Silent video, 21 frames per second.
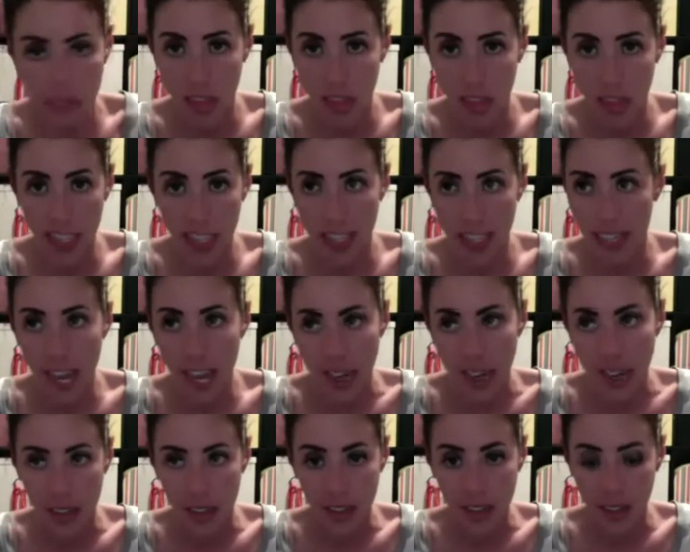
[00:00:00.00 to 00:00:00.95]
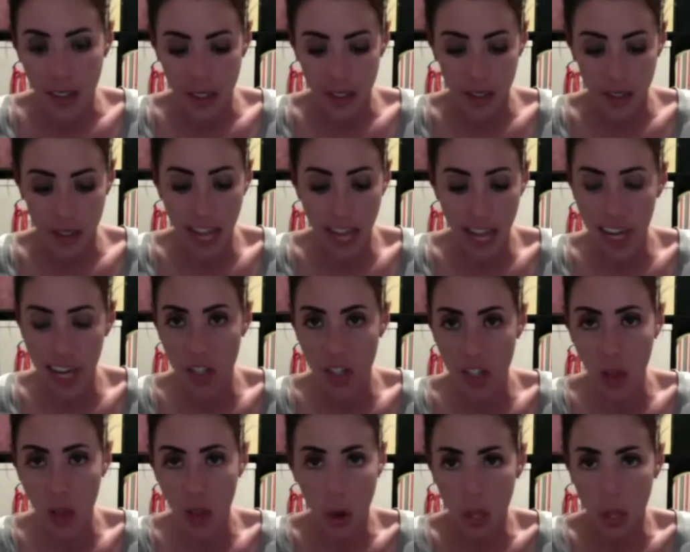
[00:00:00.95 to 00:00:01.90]
Then it's done. Then it's
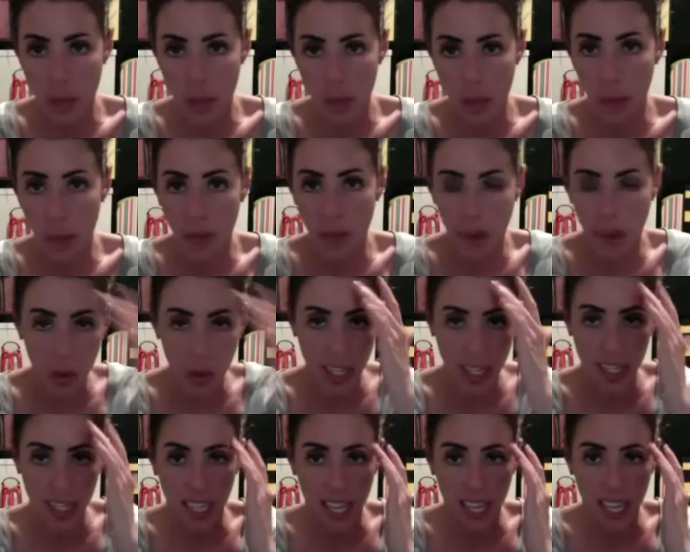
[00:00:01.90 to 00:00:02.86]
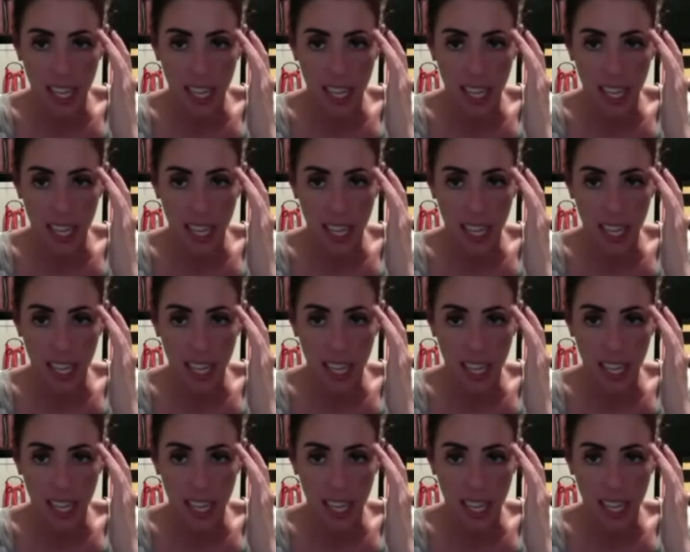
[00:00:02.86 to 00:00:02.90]
the only people voting.